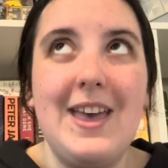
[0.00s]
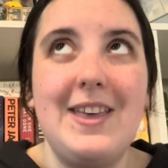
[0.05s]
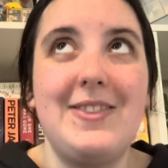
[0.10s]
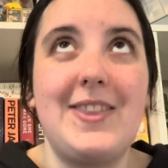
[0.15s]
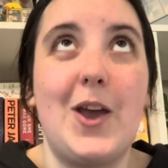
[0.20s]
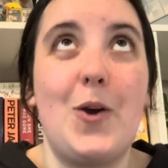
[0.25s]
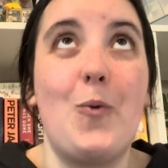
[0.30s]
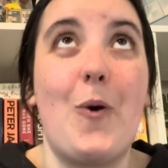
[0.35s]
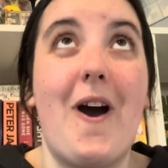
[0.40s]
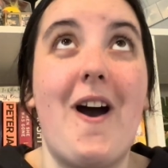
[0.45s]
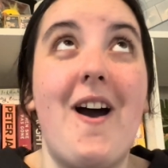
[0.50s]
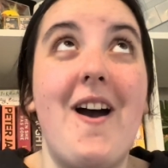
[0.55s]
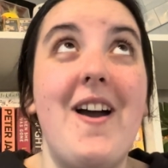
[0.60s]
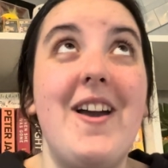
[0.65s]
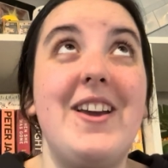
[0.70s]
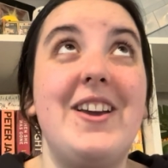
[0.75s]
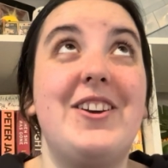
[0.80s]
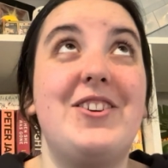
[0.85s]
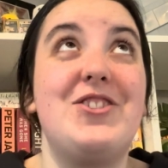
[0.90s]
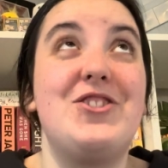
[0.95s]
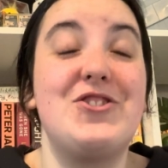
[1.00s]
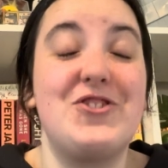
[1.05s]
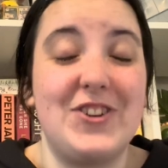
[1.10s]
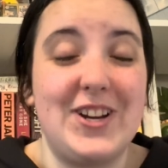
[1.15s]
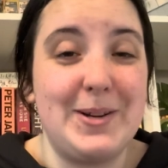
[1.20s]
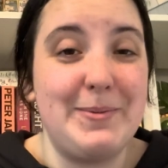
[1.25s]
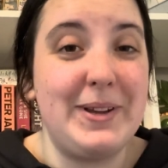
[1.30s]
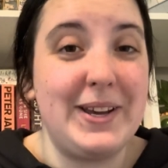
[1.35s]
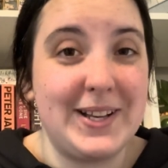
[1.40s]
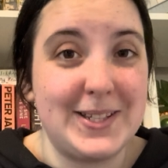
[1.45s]
They were
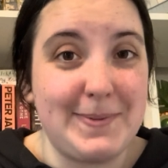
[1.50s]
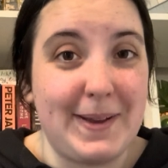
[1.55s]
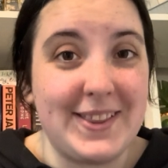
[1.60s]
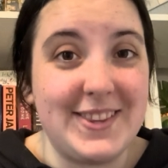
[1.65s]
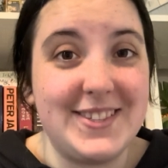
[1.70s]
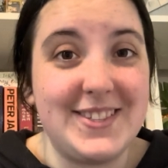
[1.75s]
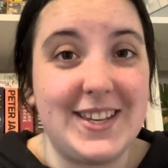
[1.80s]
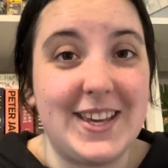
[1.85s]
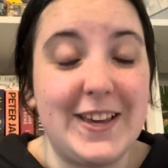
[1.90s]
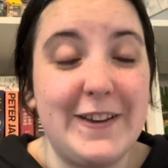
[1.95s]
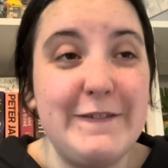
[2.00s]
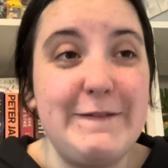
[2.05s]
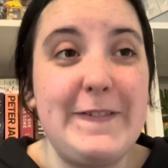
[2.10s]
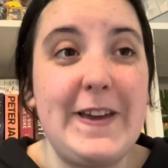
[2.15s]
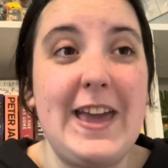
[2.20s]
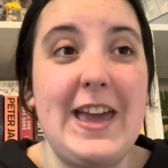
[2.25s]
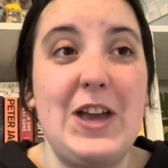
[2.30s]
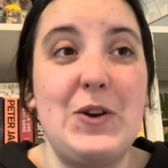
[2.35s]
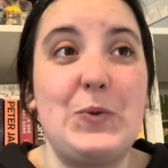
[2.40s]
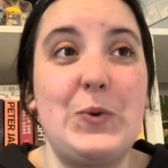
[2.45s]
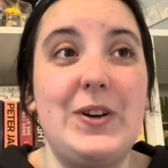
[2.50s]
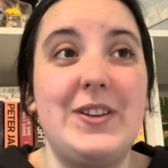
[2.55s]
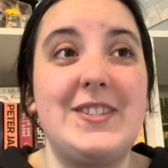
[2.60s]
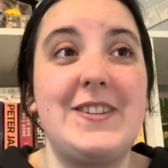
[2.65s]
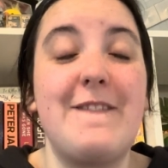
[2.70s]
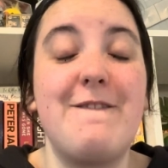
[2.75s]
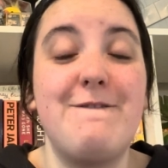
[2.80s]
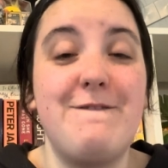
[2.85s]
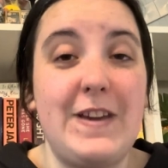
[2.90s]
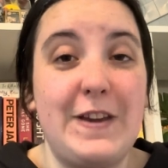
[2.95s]
extremely expensive. It was
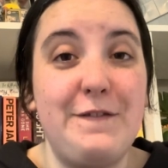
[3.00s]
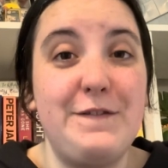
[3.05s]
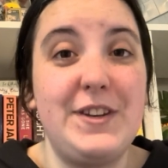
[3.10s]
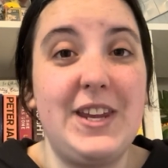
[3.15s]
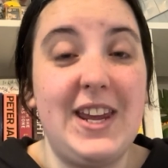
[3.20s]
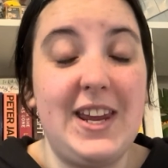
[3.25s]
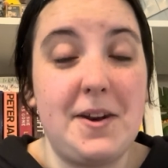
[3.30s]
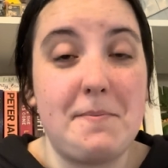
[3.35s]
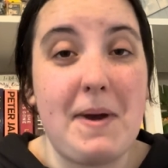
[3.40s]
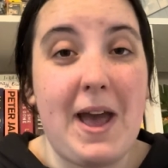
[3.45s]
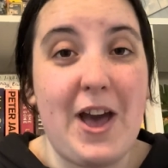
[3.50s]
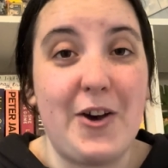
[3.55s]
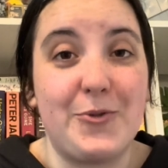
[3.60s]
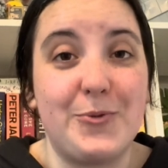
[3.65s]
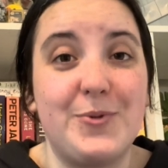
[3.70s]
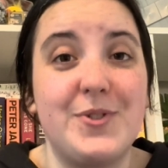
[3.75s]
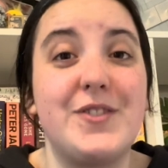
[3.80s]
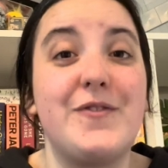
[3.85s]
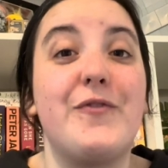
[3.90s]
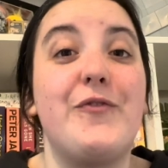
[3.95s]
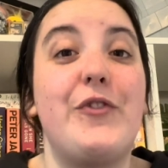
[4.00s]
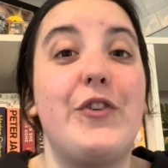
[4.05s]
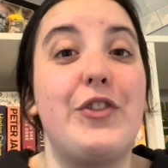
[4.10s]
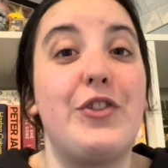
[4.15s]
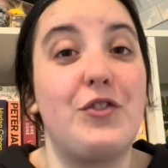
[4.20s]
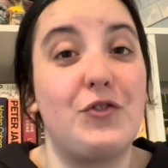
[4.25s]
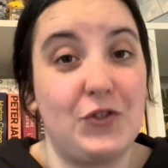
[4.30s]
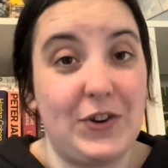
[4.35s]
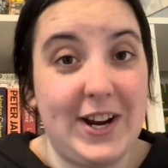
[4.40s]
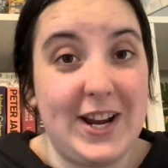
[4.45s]
£15 for
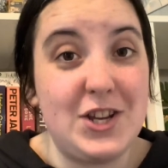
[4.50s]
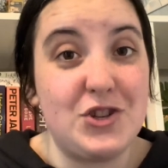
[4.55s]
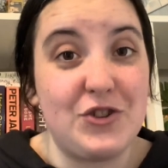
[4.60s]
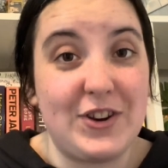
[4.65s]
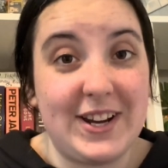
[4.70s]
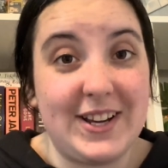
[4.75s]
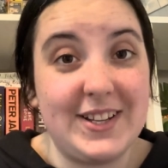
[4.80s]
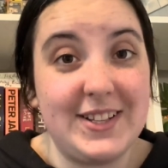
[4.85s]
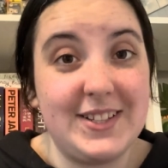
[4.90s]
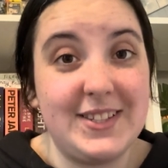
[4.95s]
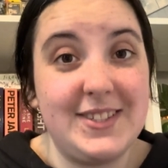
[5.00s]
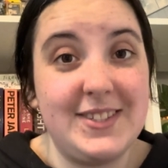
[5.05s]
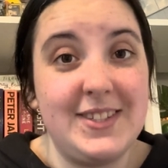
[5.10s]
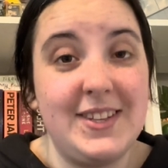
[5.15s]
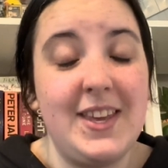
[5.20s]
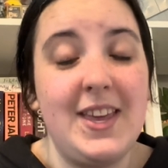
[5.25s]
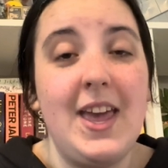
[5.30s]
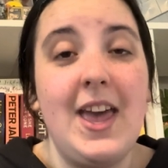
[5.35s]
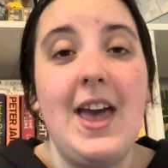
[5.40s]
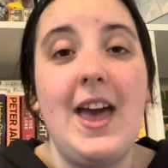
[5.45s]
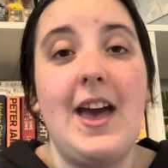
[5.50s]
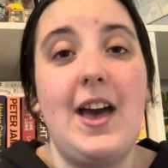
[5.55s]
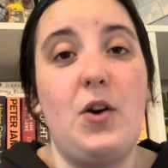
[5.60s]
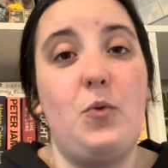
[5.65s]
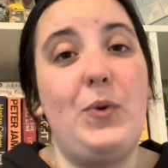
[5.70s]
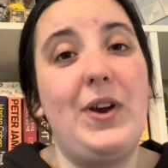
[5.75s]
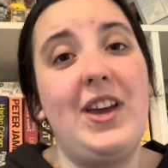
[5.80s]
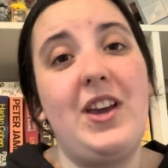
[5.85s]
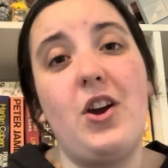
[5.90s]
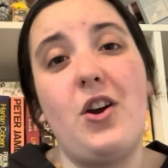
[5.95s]
3 drinks. And
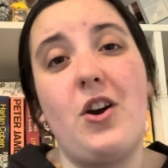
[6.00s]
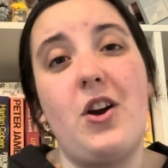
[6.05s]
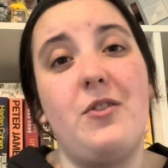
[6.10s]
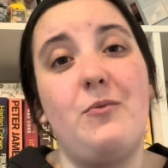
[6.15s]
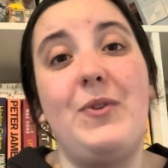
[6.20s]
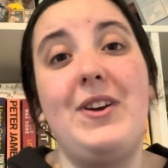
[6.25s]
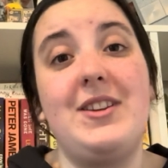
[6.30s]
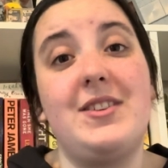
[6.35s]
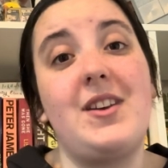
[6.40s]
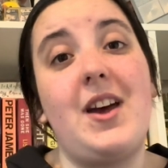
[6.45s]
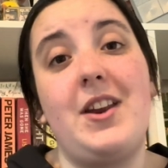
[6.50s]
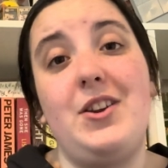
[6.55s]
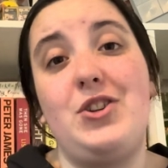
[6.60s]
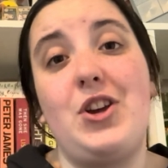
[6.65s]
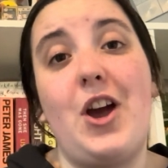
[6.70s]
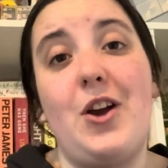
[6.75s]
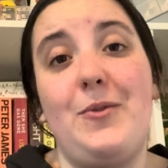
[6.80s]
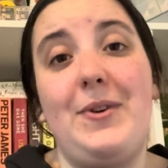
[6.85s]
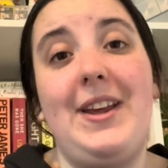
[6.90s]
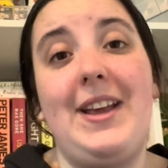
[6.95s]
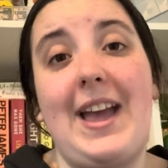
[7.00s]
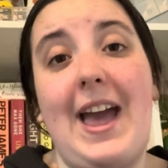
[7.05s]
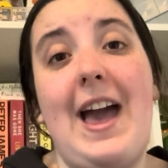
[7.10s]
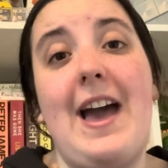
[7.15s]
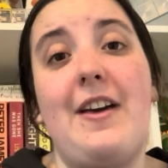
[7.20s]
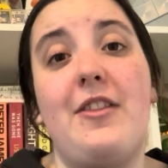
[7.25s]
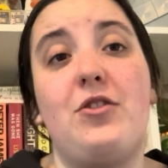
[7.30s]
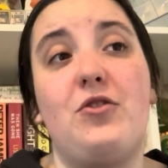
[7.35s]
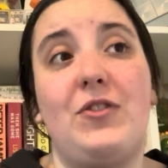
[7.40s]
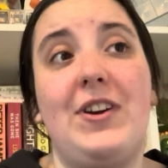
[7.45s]
we decided to only
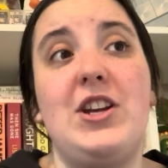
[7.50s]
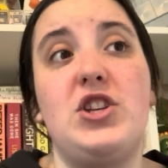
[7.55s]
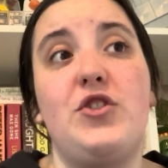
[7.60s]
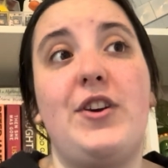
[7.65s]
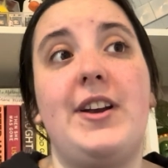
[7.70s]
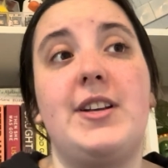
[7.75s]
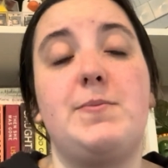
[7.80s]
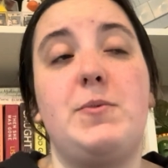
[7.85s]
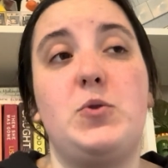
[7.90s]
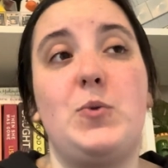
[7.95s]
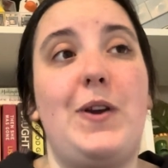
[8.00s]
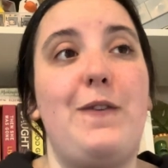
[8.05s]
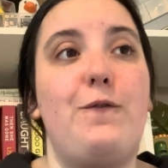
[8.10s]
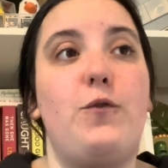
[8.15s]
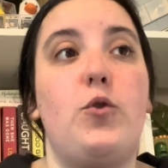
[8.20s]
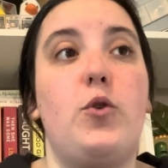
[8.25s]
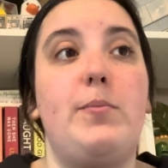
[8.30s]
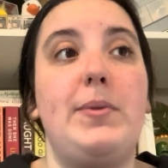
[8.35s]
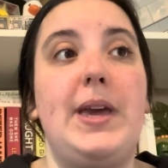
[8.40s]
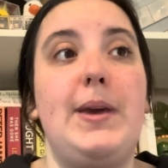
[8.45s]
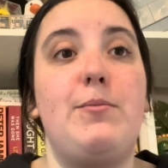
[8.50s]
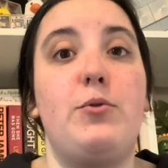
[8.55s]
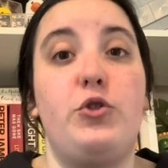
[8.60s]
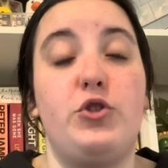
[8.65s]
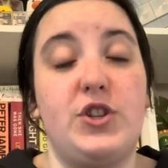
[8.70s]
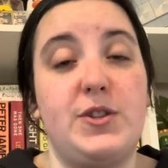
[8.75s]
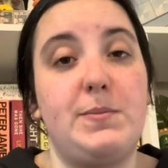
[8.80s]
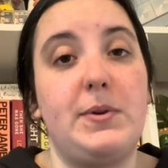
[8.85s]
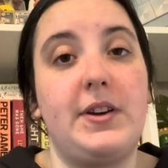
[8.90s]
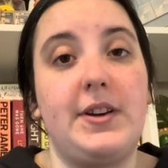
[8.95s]
get 3 drinks between 4 people
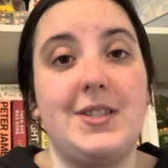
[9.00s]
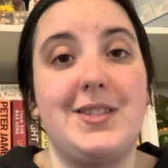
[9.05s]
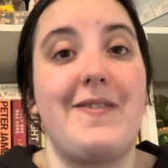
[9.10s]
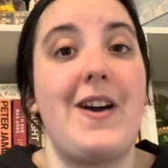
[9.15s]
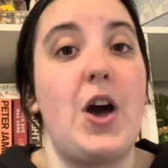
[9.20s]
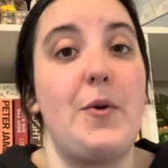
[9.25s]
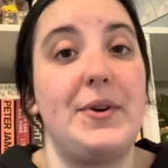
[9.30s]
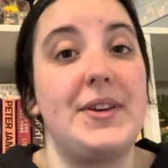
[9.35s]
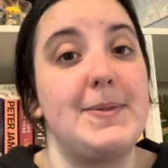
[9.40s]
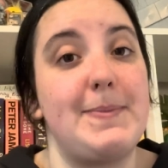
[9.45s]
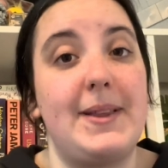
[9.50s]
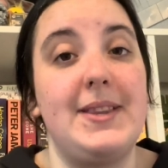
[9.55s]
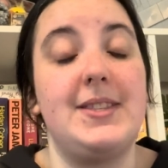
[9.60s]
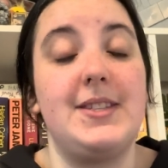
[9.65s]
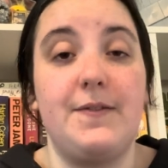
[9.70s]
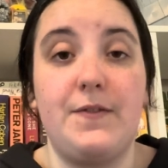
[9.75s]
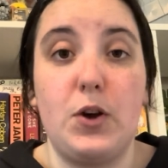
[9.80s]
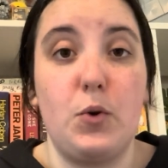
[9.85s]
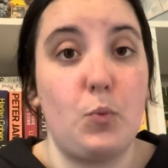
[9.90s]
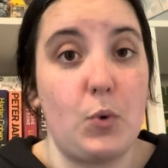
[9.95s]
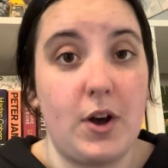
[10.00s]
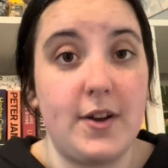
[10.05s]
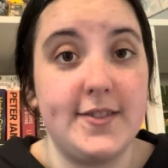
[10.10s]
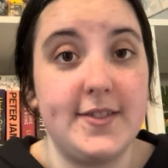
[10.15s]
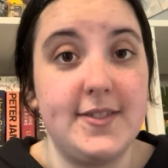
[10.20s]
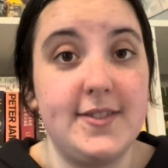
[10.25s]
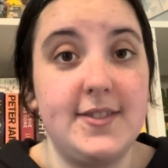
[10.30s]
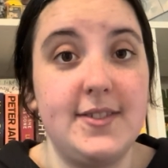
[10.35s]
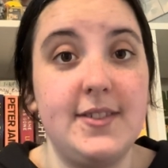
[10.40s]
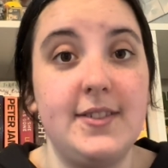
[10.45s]
just because of how expensive it
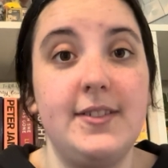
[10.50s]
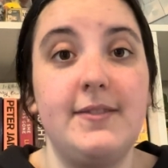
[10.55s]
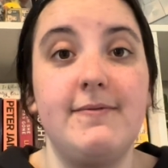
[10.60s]
was.